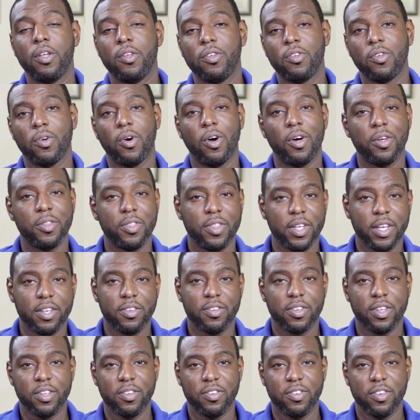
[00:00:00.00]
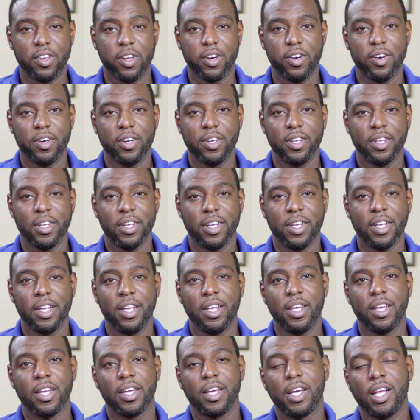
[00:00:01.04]
So, all things considered,
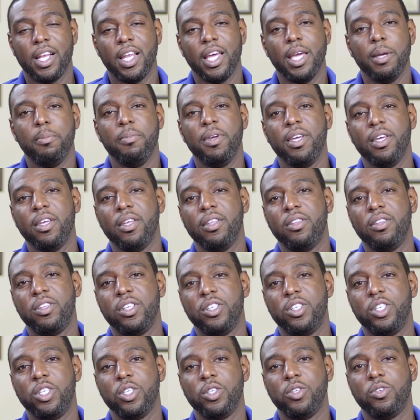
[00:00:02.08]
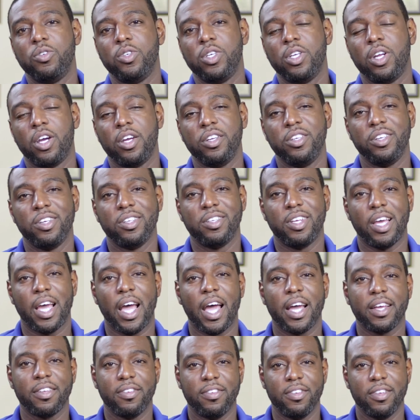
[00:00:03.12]
claiming the children on your
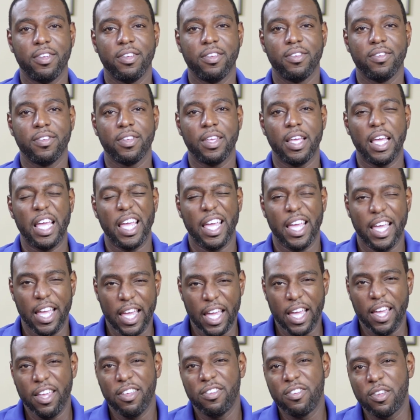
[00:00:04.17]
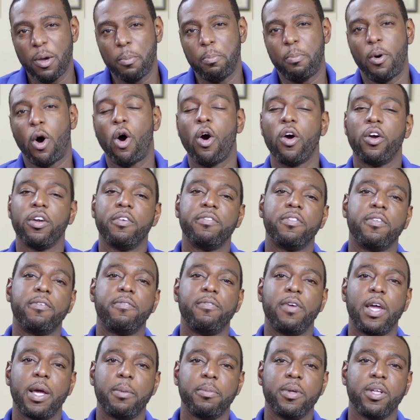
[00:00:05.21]
taxes is a part of the
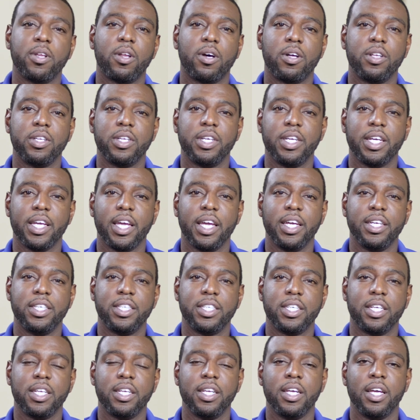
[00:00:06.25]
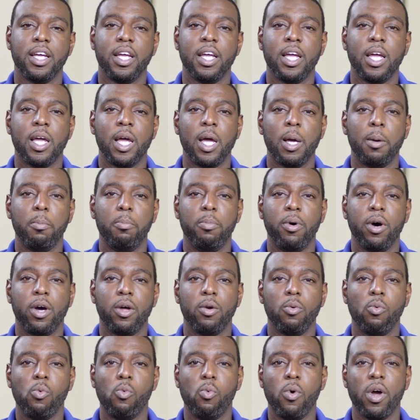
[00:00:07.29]
family law litigation,
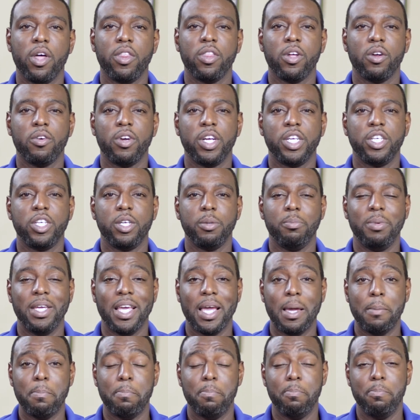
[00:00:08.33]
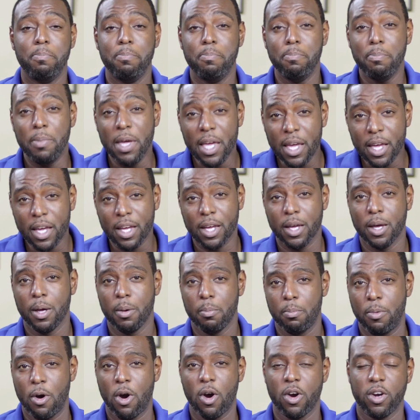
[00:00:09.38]
but whether it should be a big
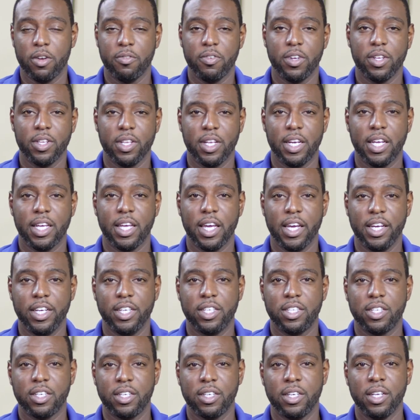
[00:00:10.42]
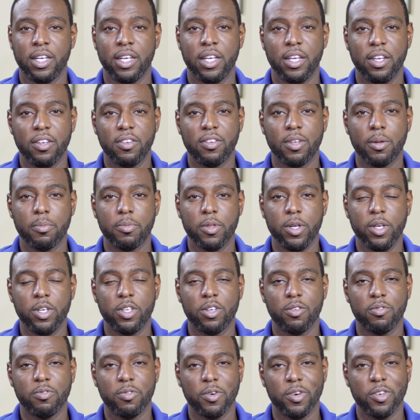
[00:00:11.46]
part of your litigation is something you
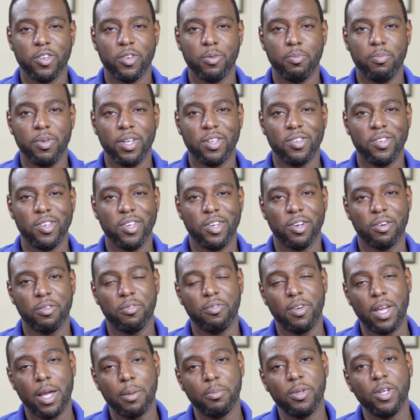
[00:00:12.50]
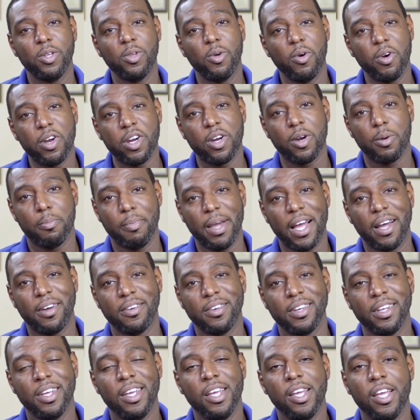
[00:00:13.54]
should first speak to your family lawyer
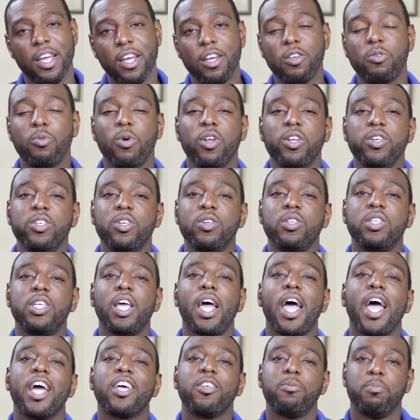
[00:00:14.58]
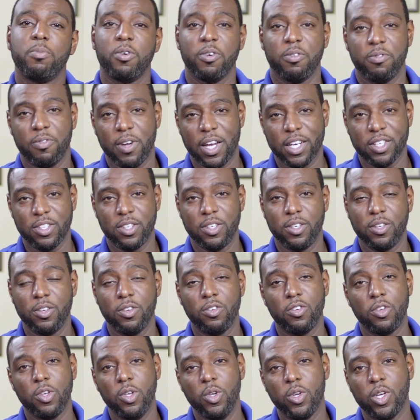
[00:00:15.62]
about, as well as your tax professionals,
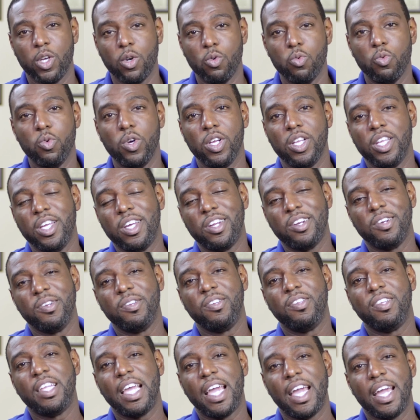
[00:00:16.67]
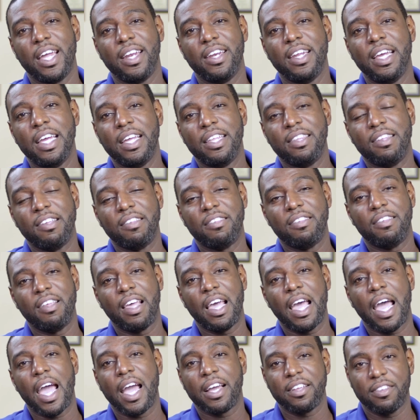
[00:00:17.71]
so you can really understand the
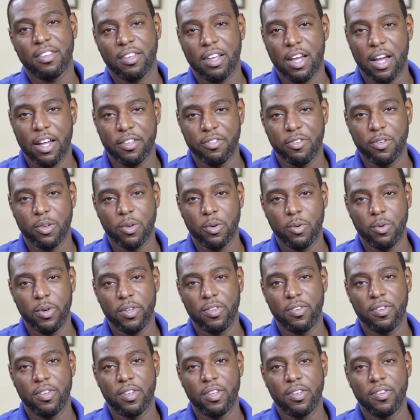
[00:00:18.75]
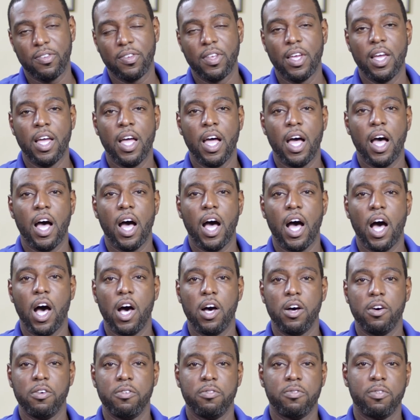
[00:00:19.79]
tax consequences
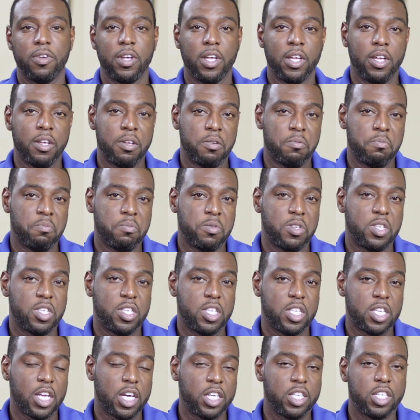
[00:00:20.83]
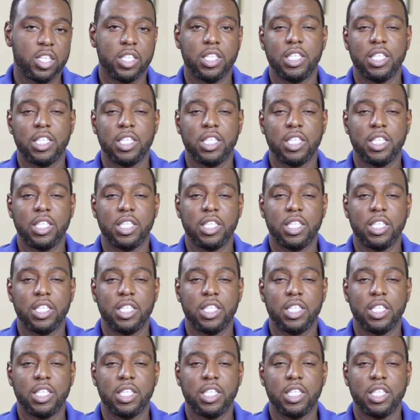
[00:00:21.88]
of such a